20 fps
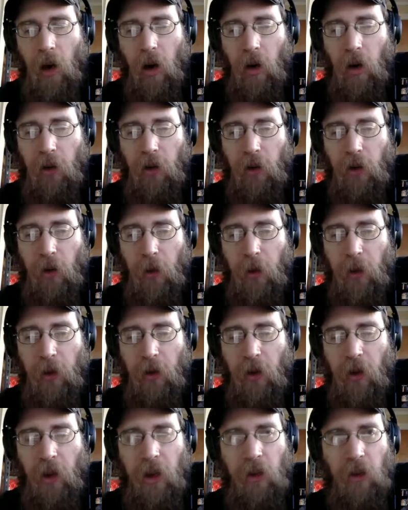Also, I
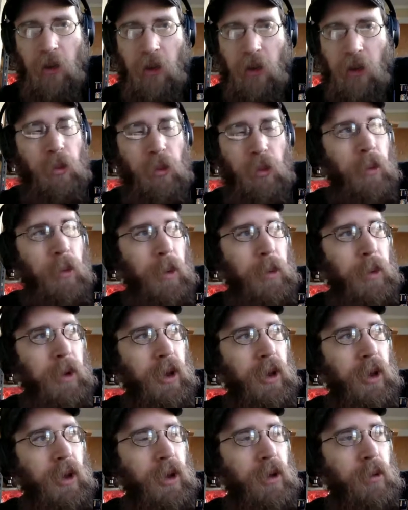mean, I think just to be
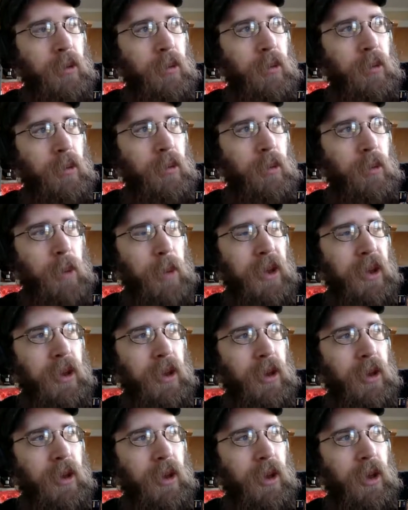maybe
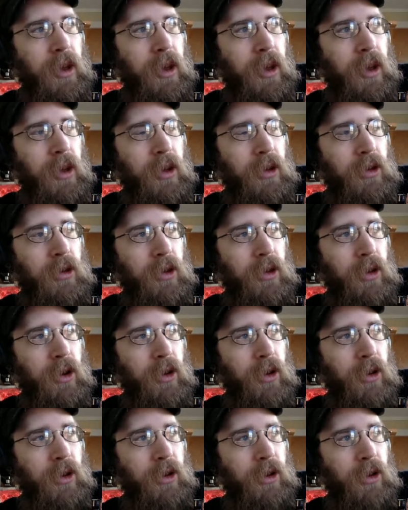he's
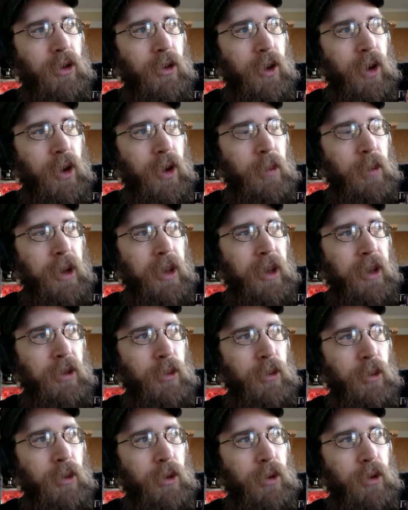clear on this already, but I
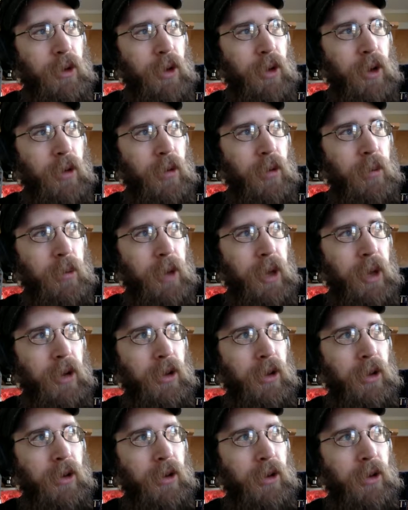think it's worth
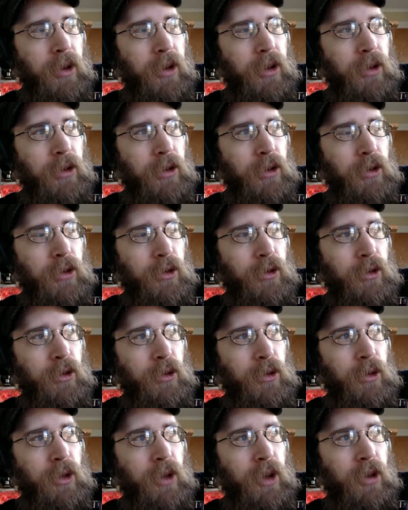being clear that there's sort of
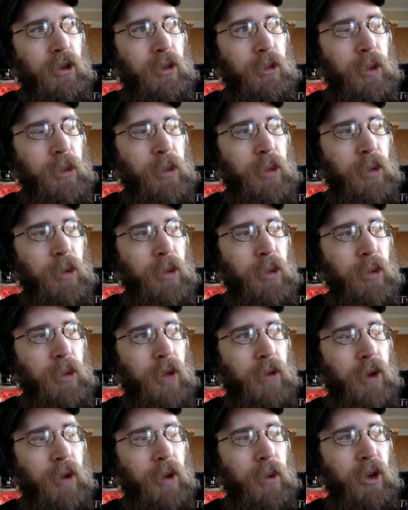two things people
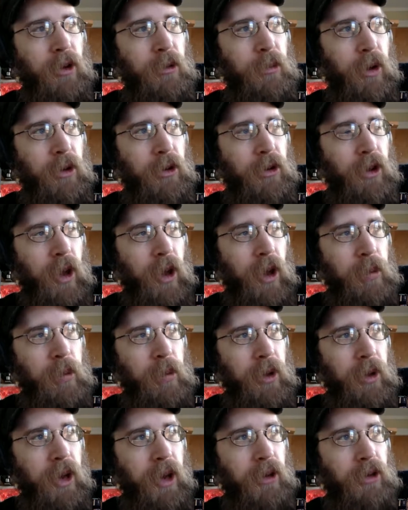want, right? One is partial
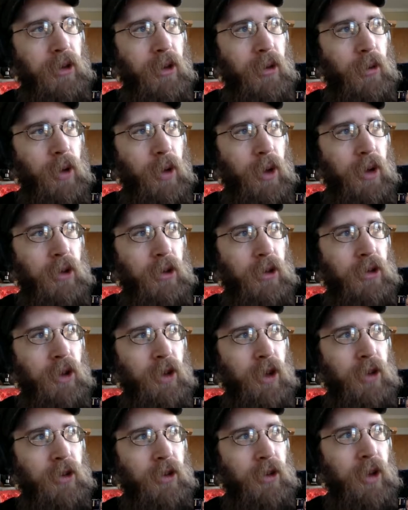application, and one is
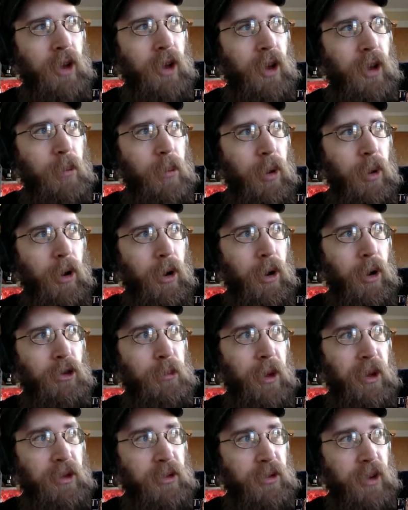just
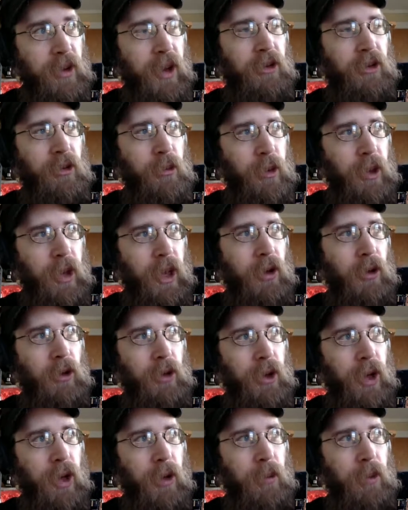partial specification, where they
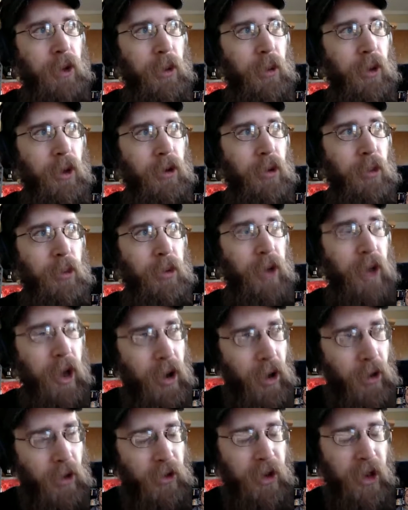want to
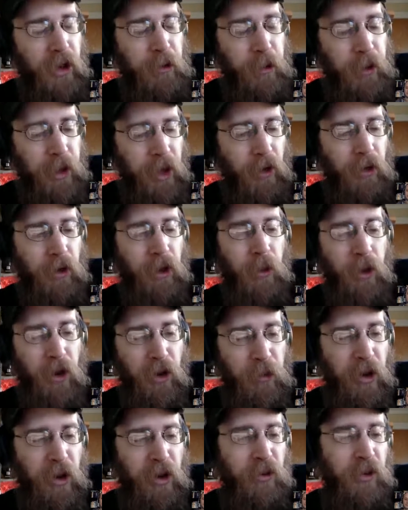apply all the types, but they only
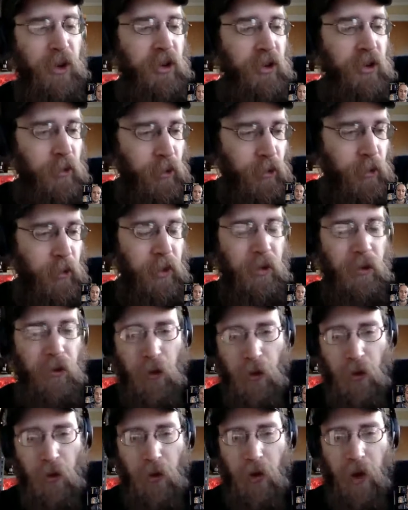want to specify some of them and
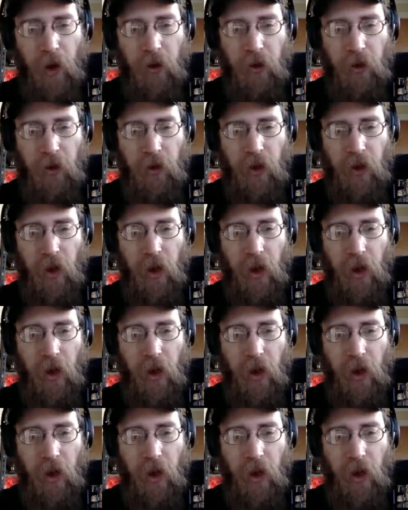infer the rest.